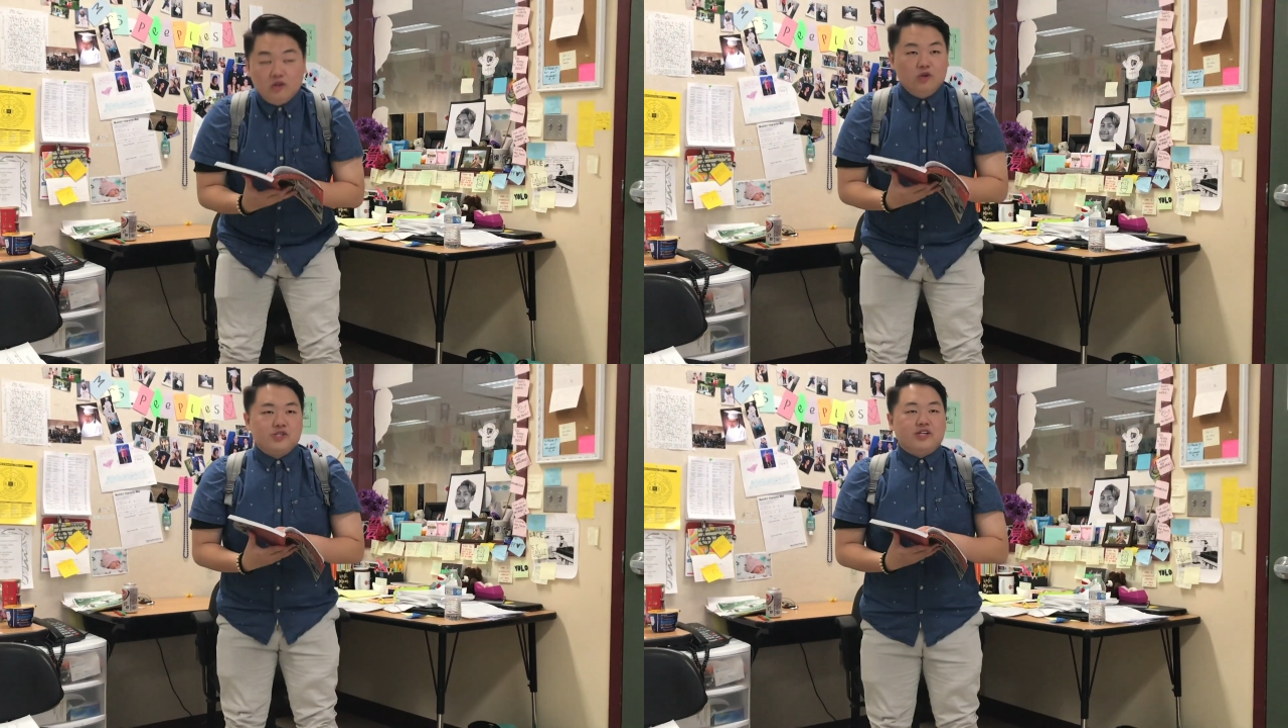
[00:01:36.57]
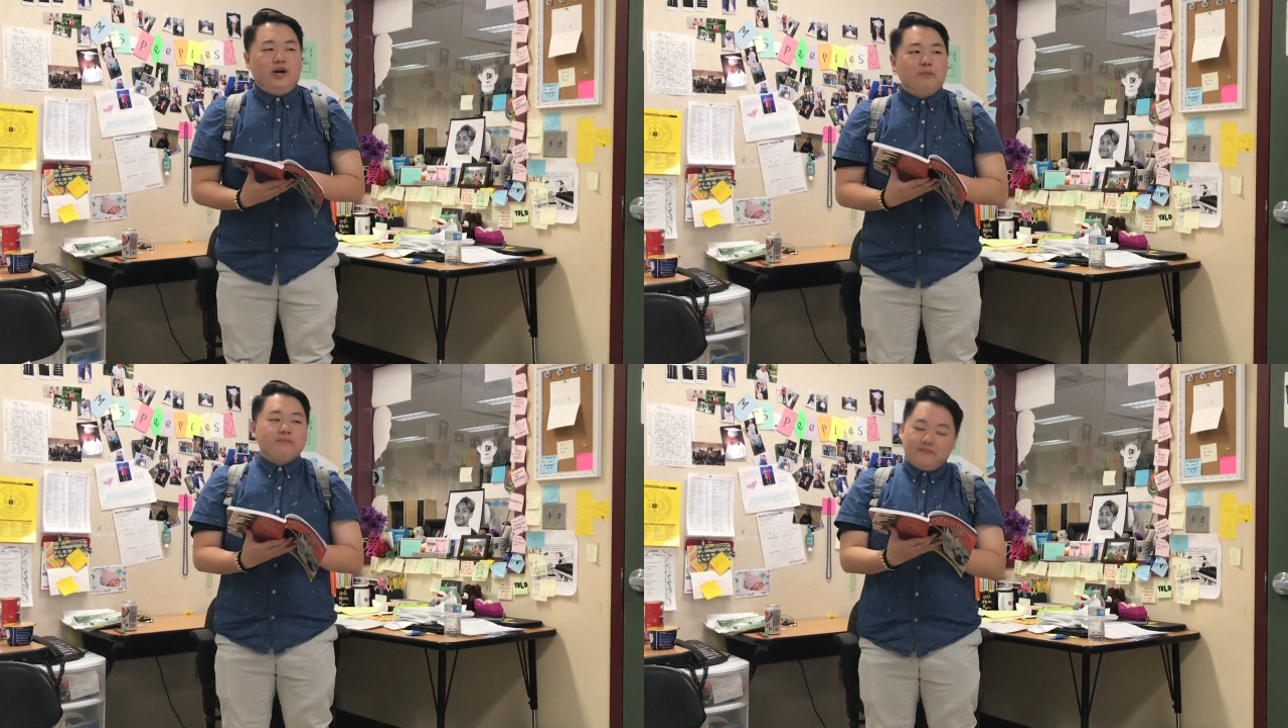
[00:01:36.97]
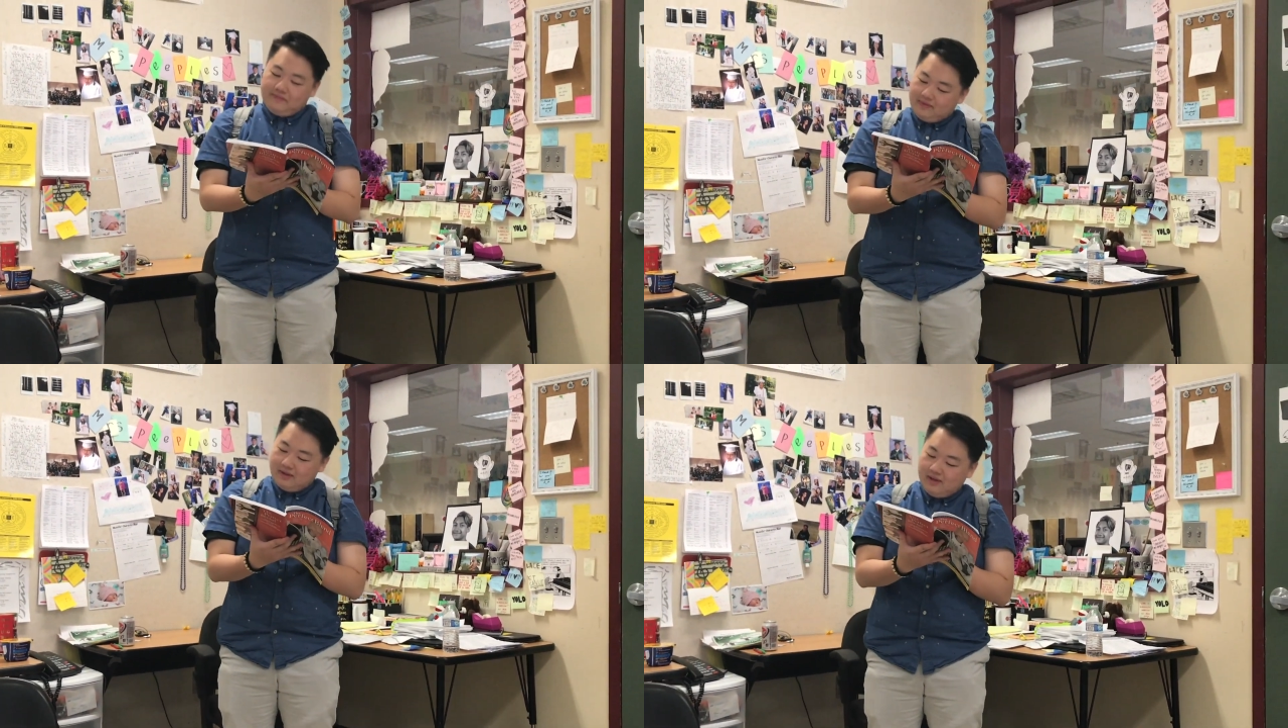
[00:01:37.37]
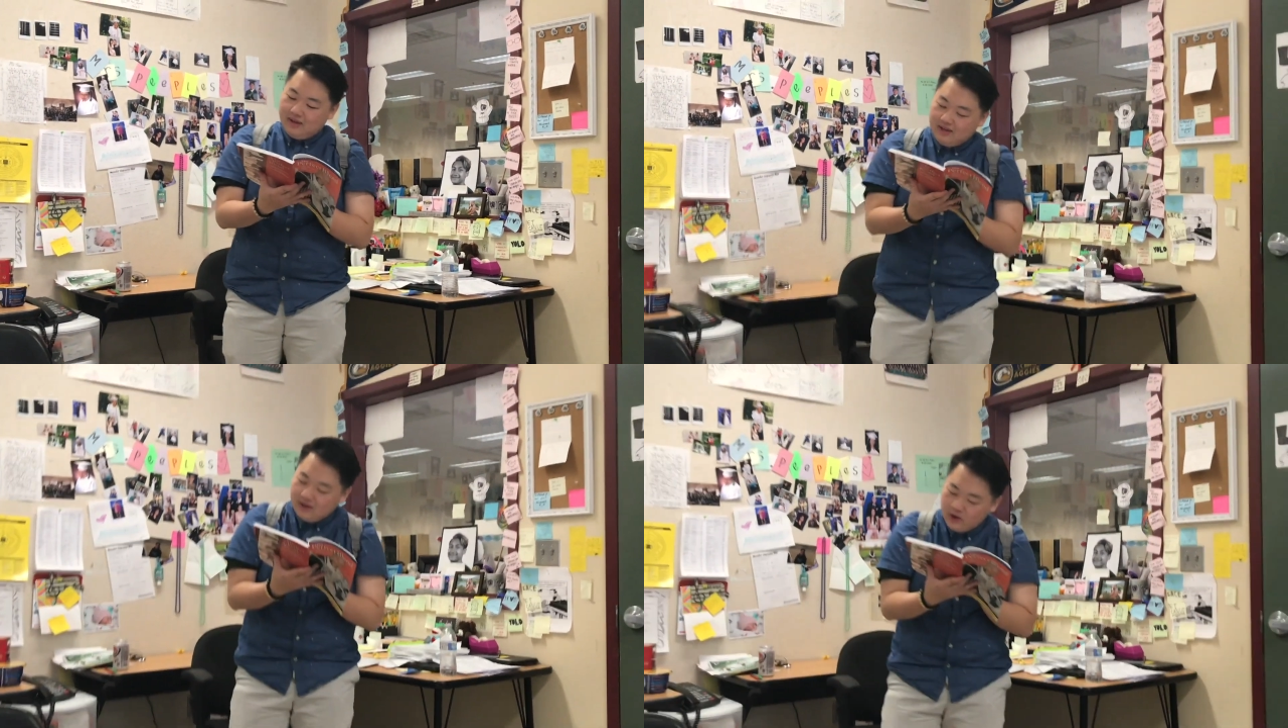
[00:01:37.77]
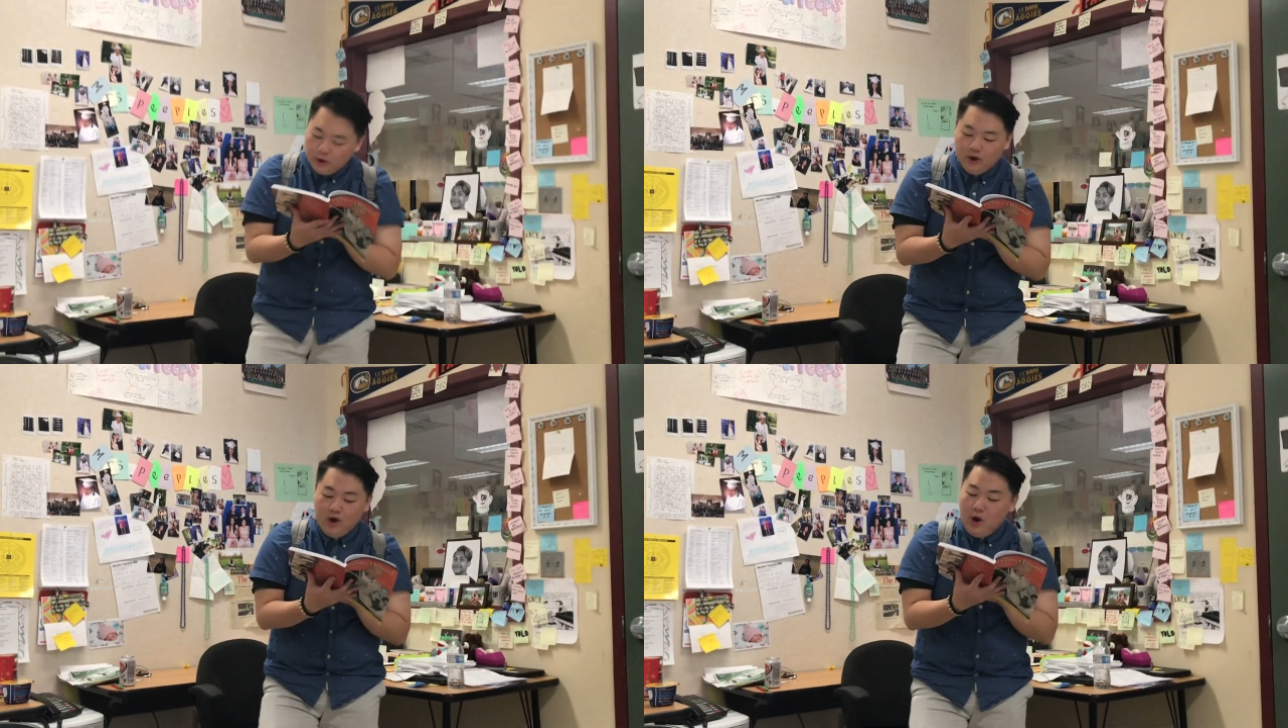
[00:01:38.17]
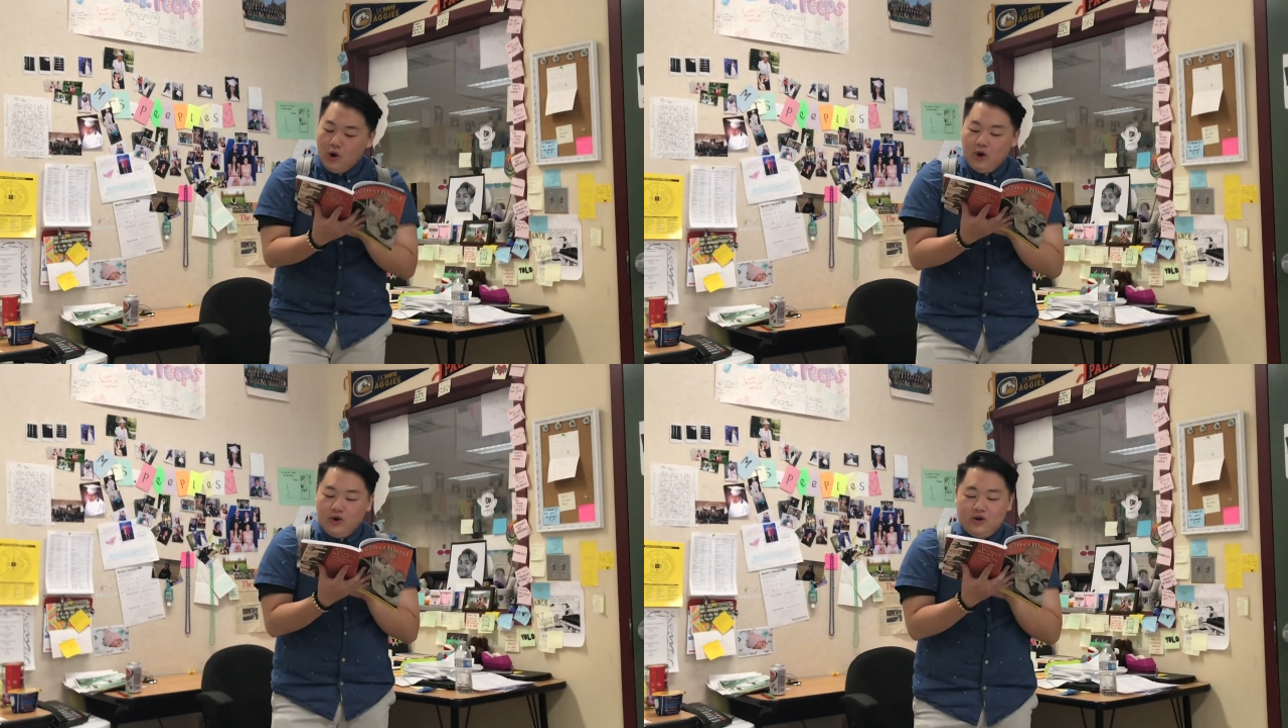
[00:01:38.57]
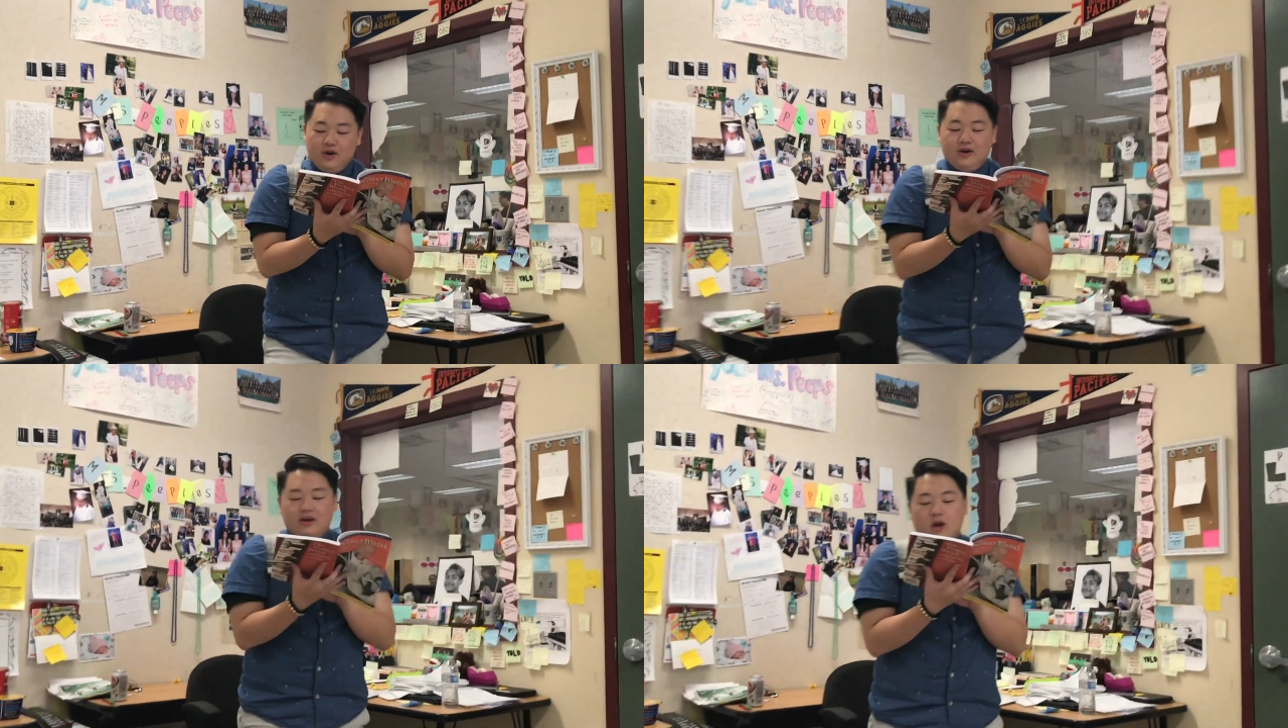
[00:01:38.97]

Loosen up. What the? Loosen up.